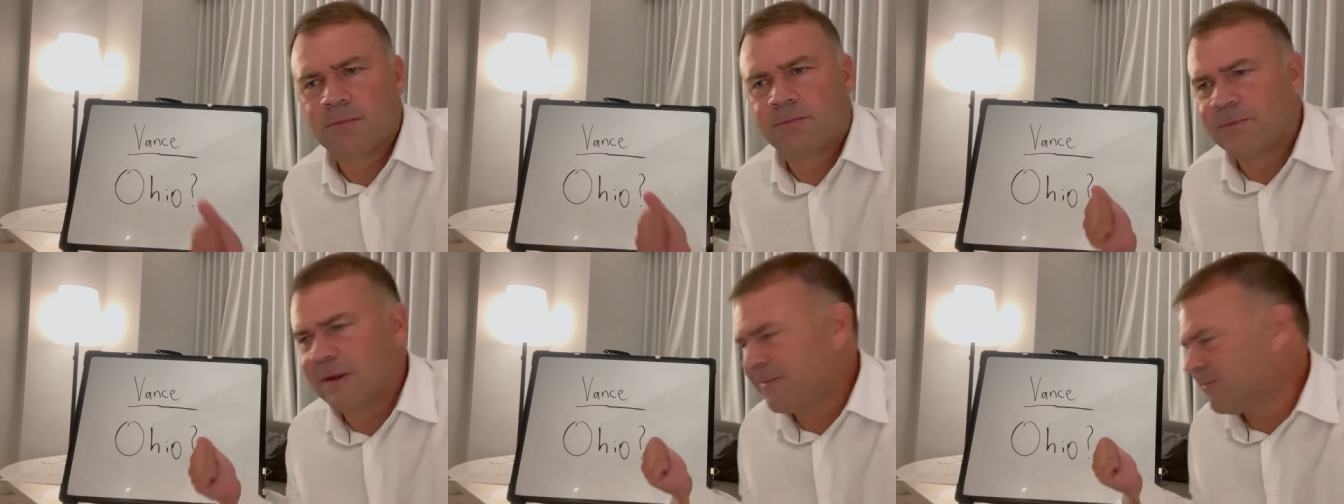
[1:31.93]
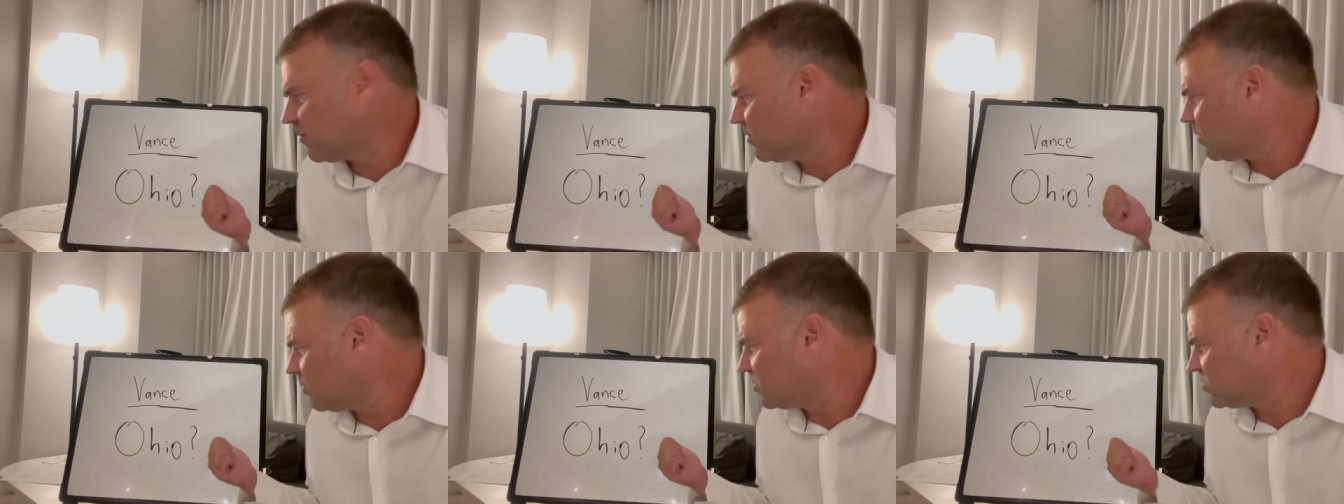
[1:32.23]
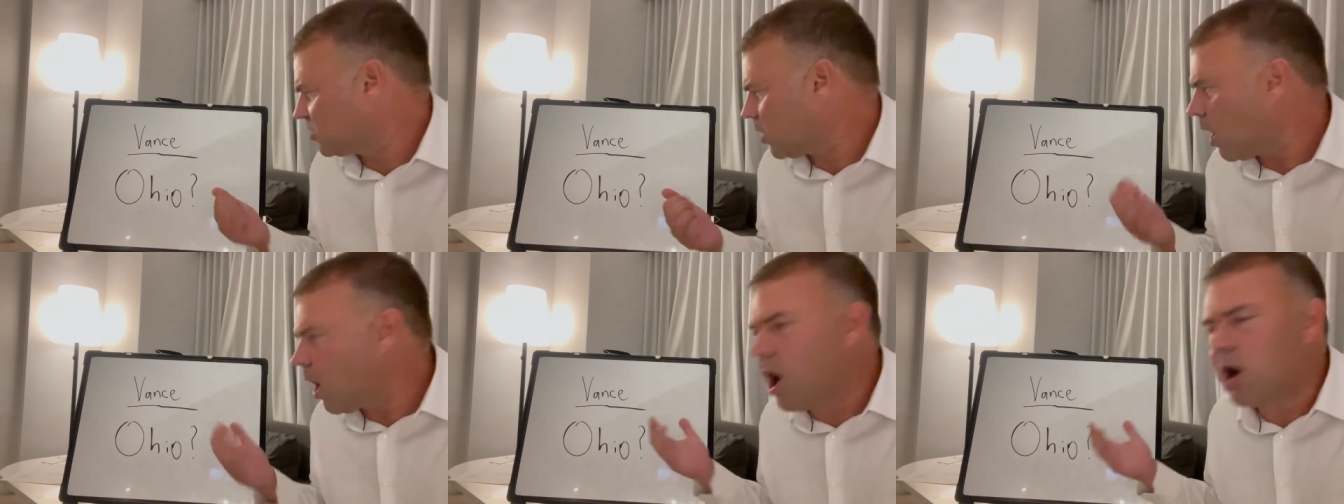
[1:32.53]
People
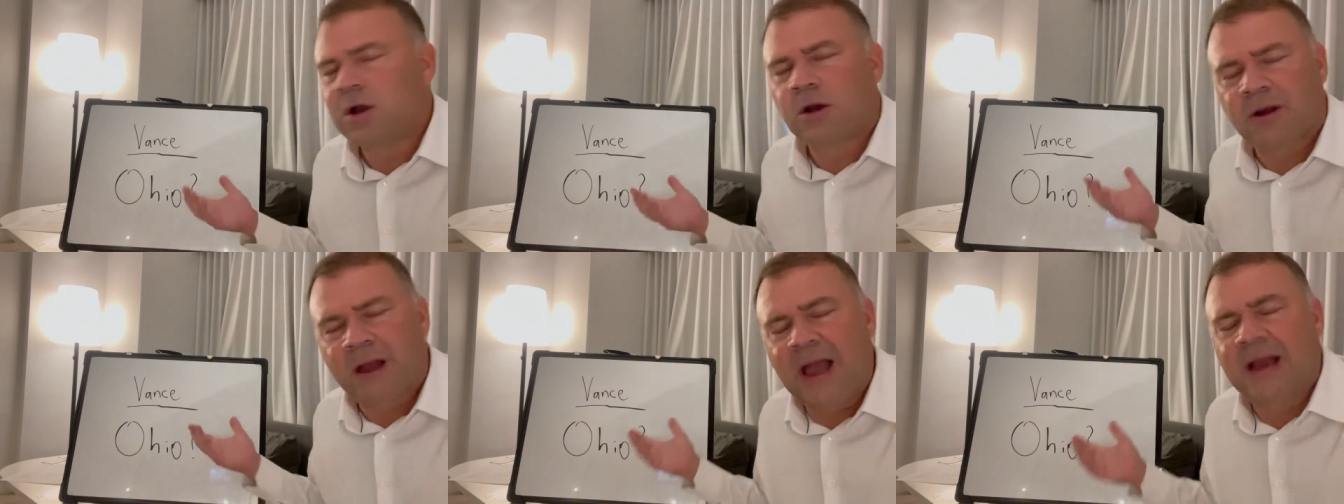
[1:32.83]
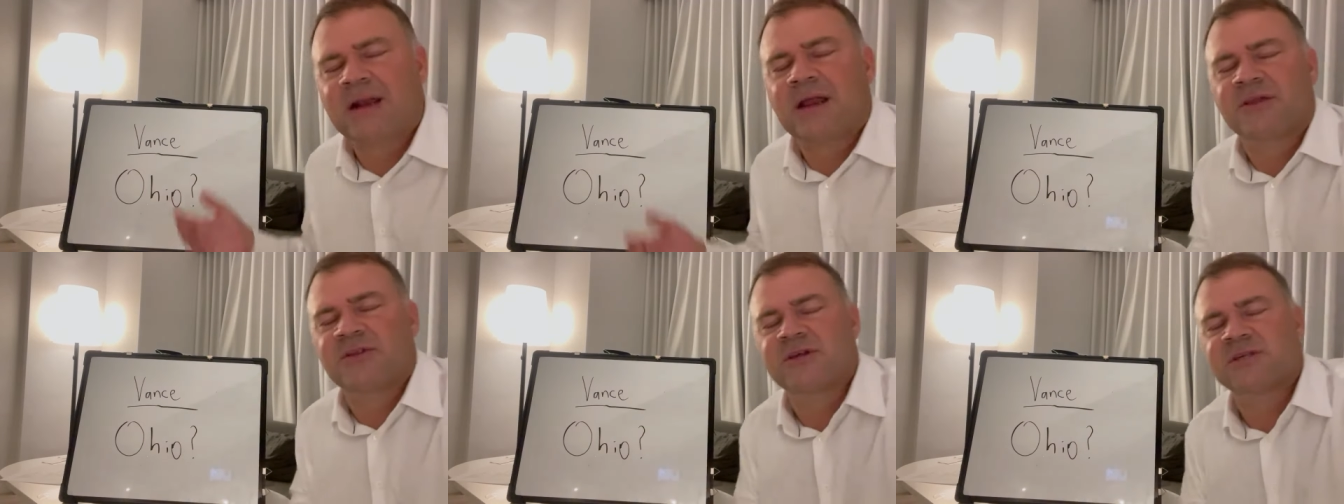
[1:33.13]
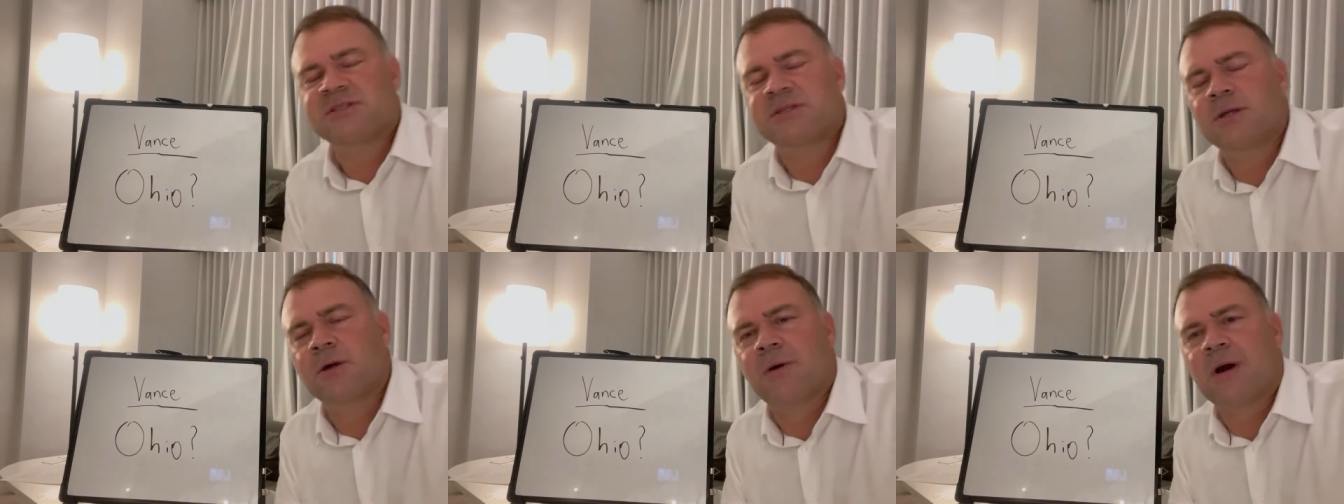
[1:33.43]
don't talk or act like
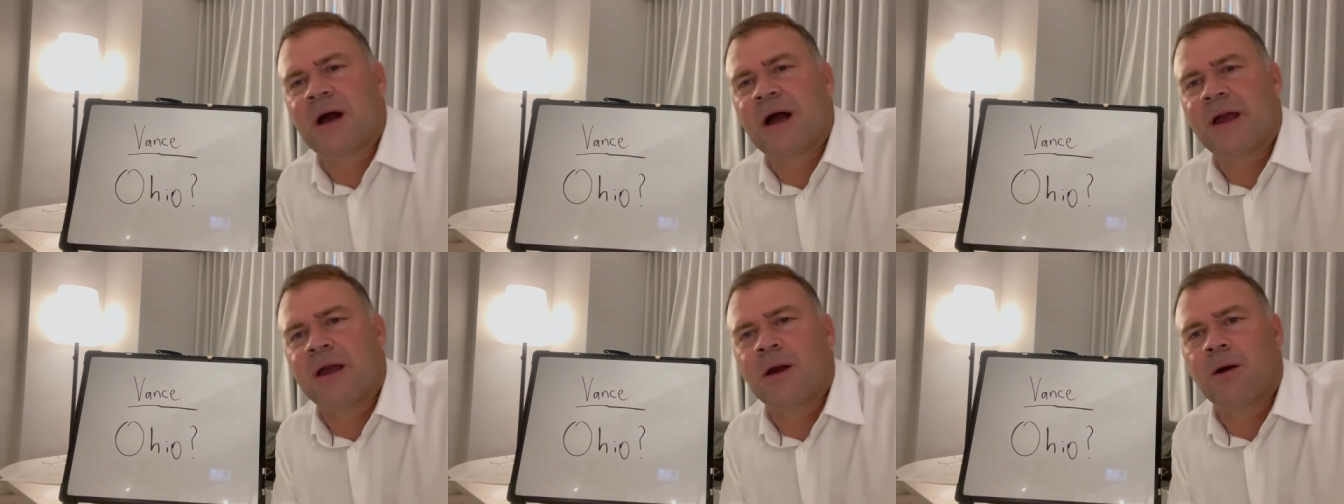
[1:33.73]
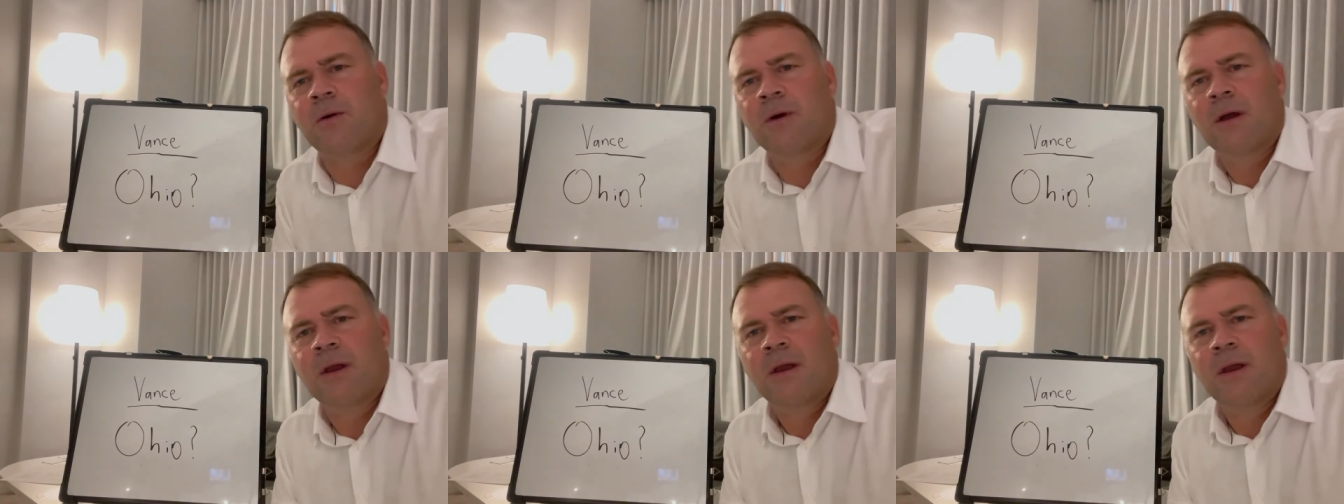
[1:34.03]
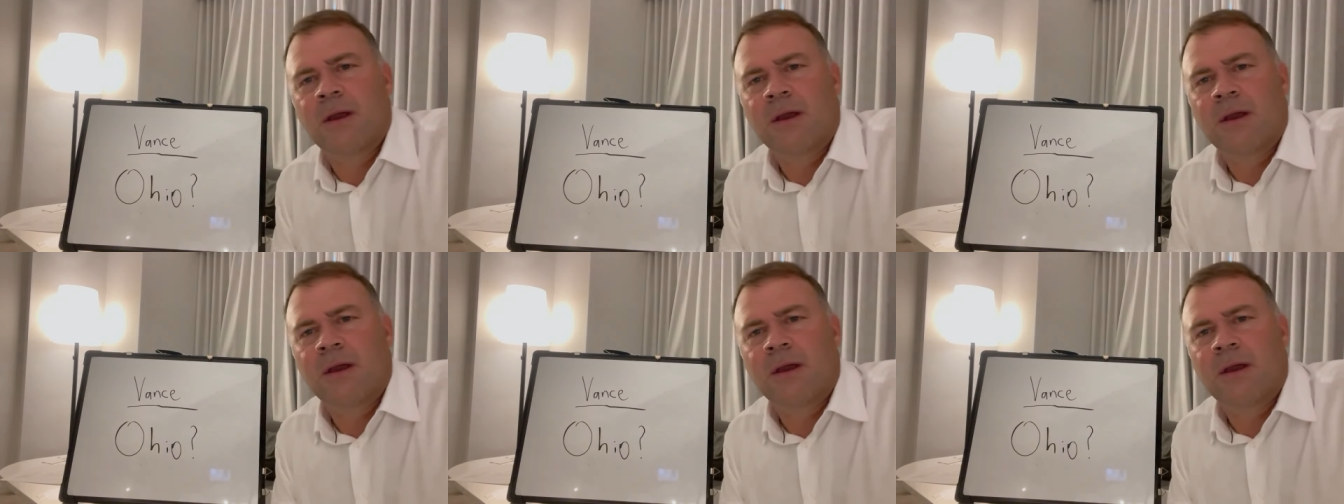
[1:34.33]
this in Ohio.